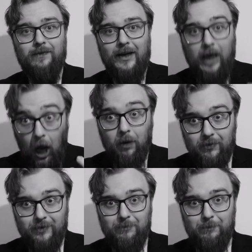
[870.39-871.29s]
I
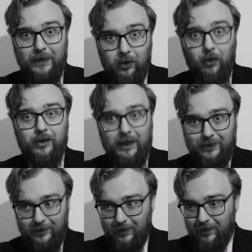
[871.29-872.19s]
can't be done.
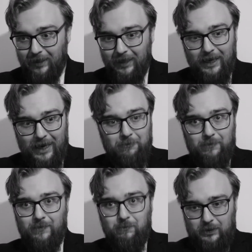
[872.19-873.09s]

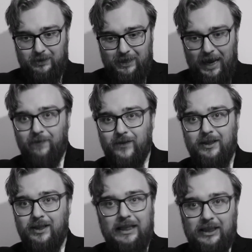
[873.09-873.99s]
It would have
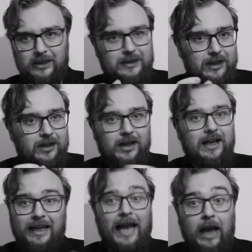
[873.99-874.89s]
to.
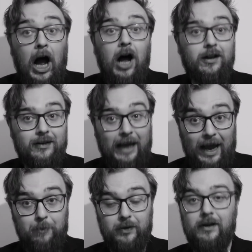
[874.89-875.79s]
It can't
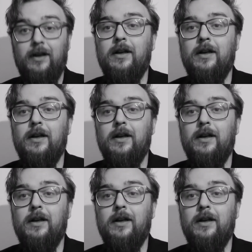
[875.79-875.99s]
happen.